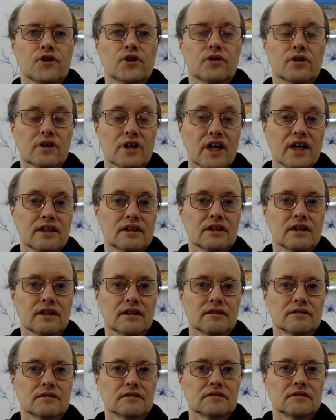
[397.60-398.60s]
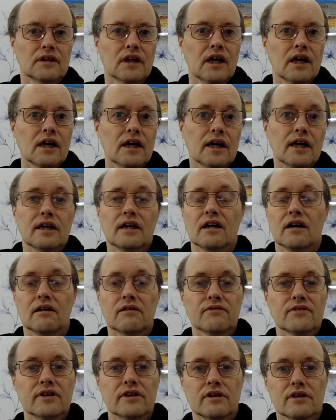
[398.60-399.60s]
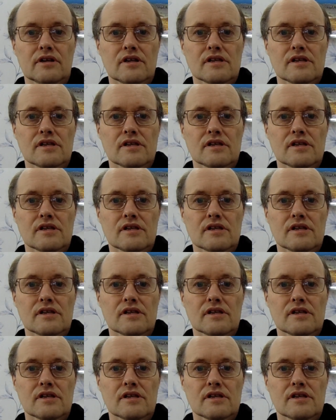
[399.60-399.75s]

Kuranda. And after you